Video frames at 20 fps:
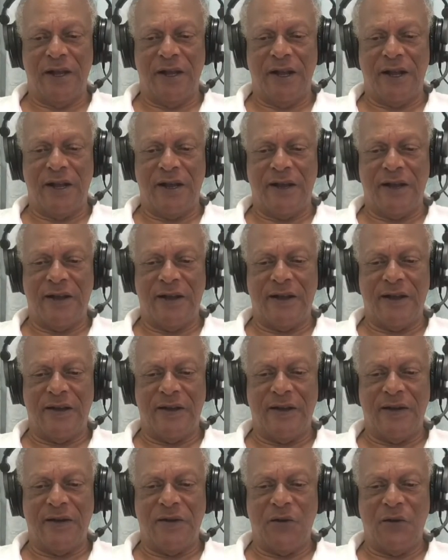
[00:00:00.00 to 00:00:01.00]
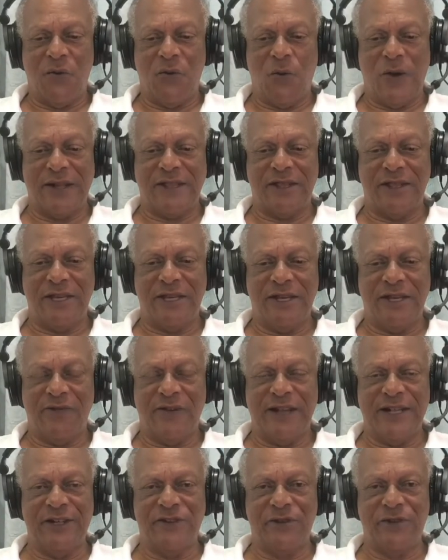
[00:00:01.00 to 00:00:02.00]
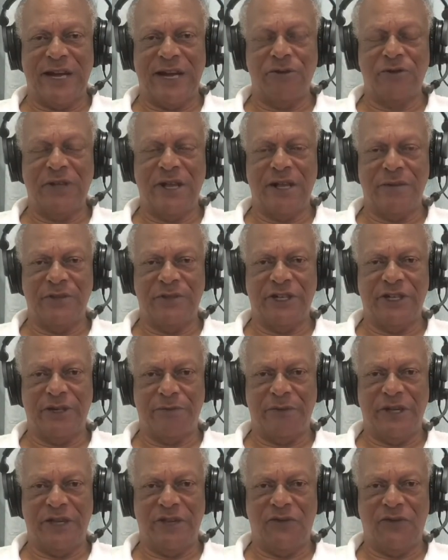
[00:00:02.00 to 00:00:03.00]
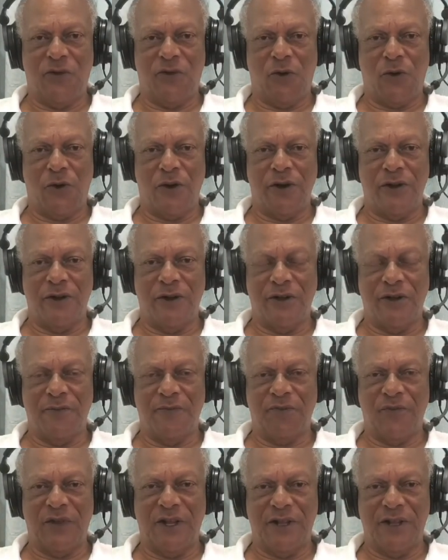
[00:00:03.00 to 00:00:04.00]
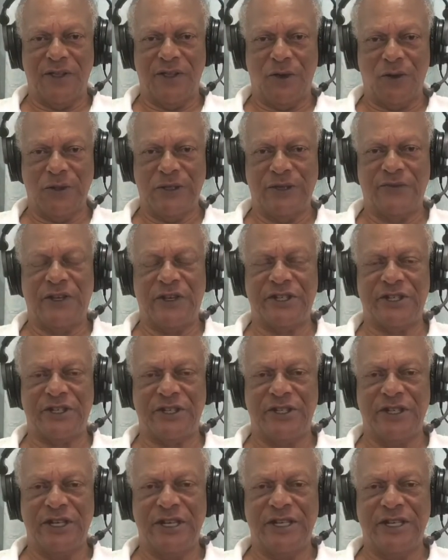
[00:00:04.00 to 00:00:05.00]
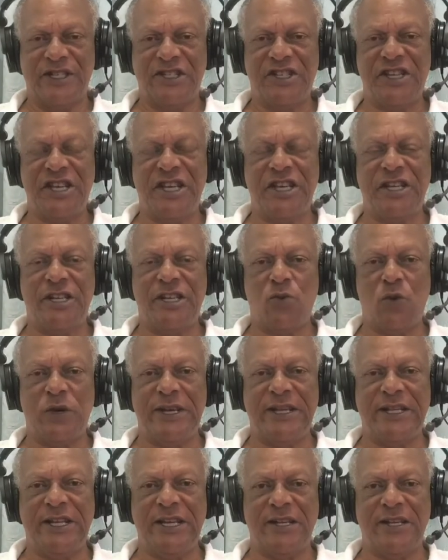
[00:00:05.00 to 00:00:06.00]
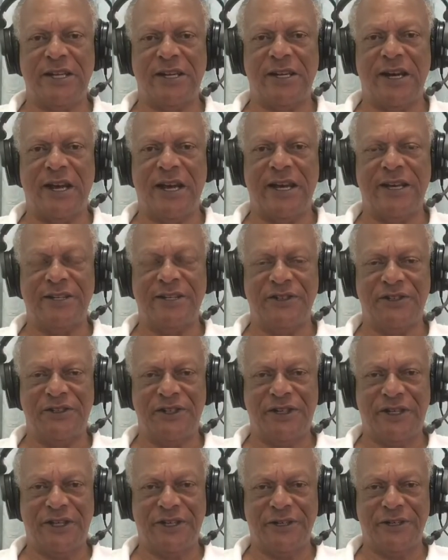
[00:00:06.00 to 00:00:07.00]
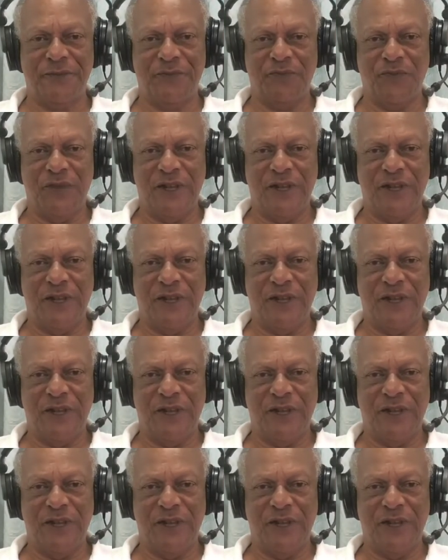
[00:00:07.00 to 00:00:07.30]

what the eventual outcome is going to be for those of us teeny weeny little islands here